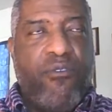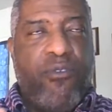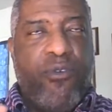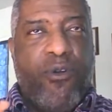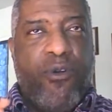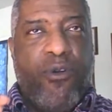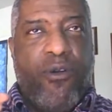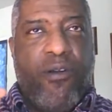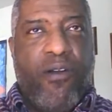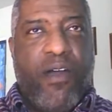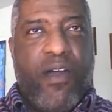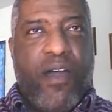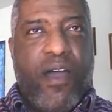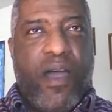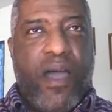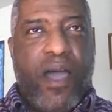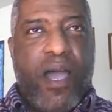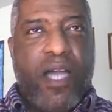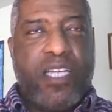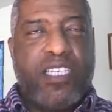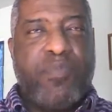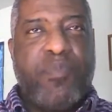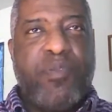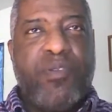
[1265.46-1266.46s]
for
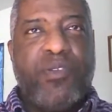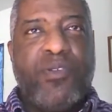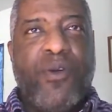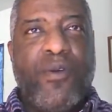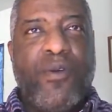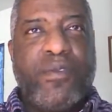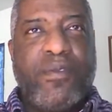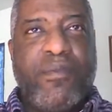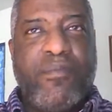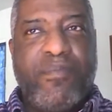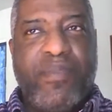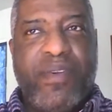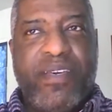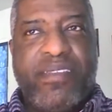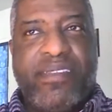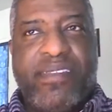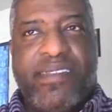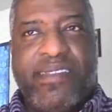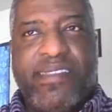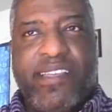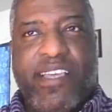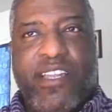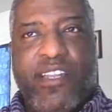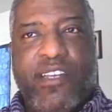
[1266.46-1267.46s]
entrepreneurs and
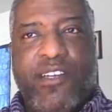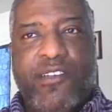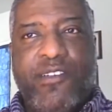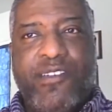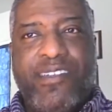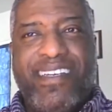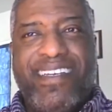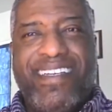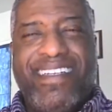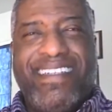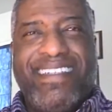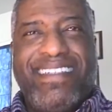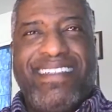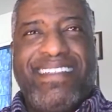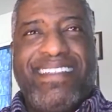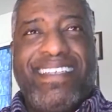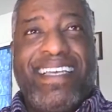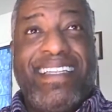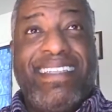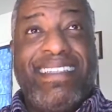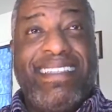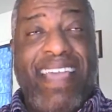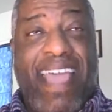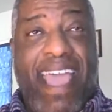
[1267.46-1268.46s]
business leaders
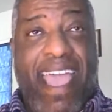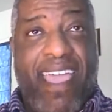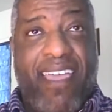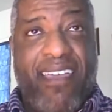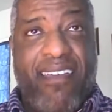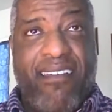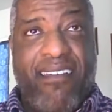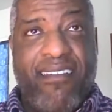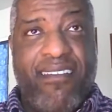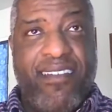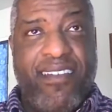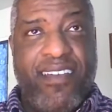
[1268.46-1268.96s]
today?